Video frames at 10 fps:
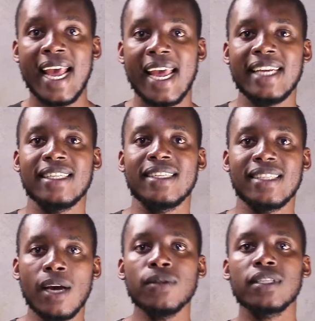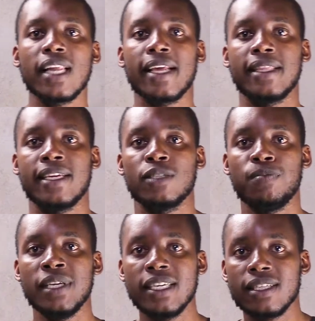And it sounds like there are
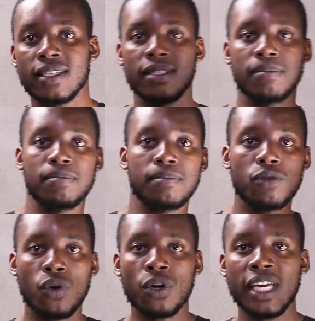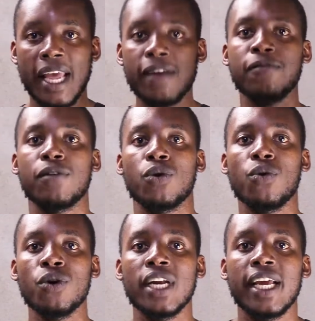speakers on every
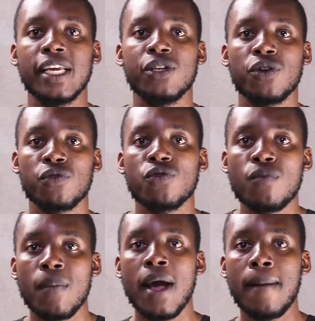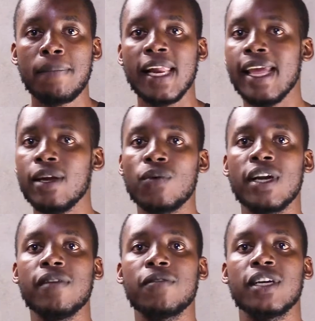corner in your room playing
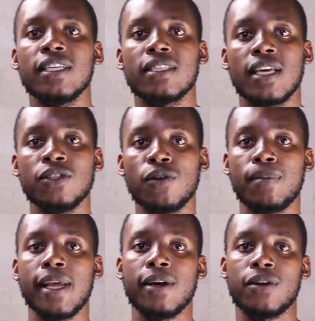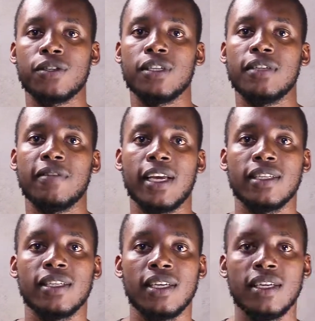whatever it is that you're playing on your device.